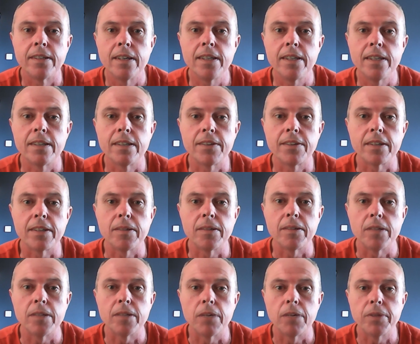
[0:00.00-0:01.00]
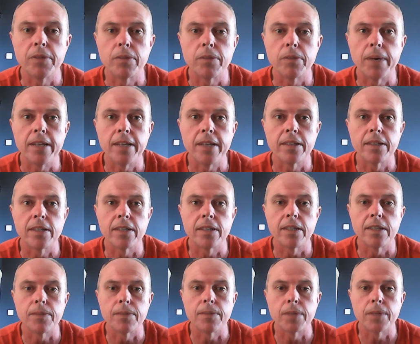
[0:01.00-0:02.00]
I think, with the way that
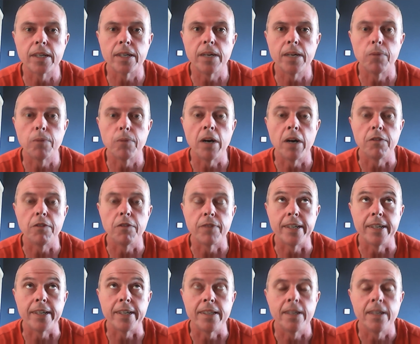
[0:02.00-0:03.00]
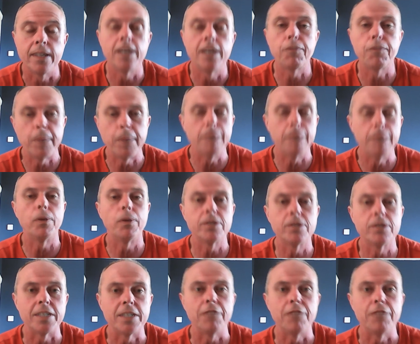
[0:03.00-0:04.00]
the club, hopefully, being
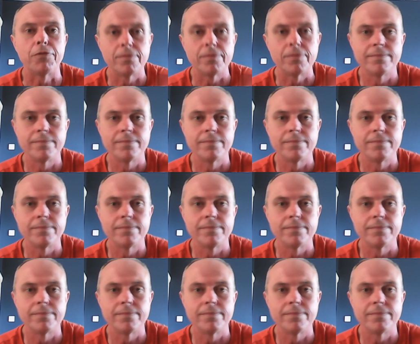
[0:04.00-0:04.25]
positive,